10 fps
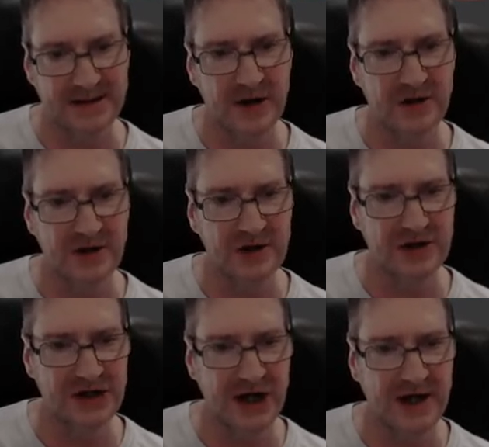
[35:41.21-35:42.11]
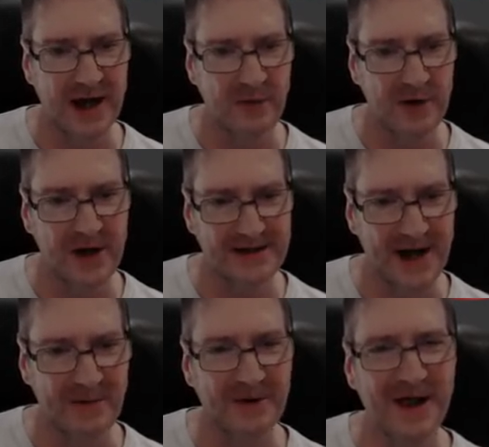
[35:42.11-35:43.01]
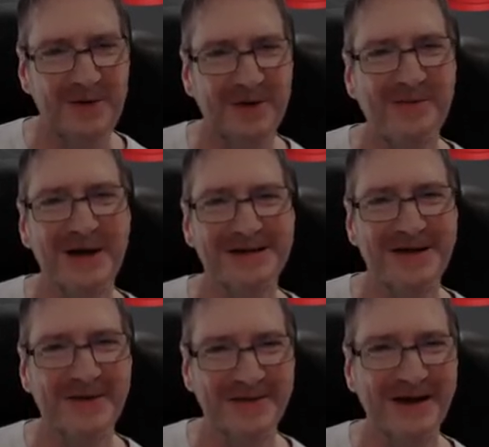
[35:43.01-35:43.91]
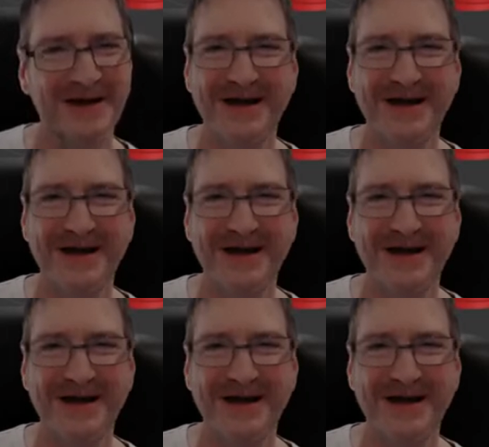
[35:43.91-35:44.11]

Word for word: So you can check it out when I start playing with it myself.